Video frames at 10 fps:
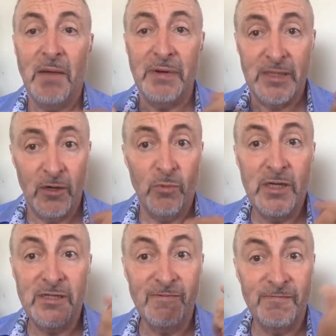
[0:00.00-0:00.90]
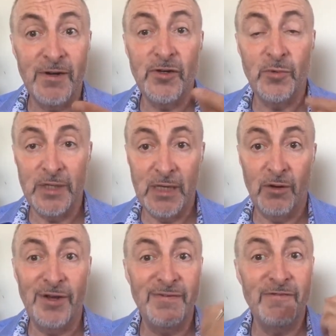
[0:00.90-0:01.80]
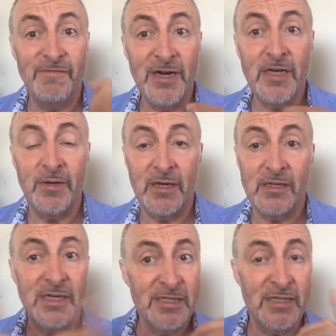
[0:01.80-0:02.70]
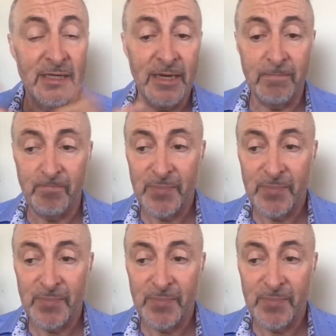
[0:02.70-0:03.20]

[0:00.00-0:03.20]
but they're not willing to confront you with it or even invite you in it. Because here's the thing.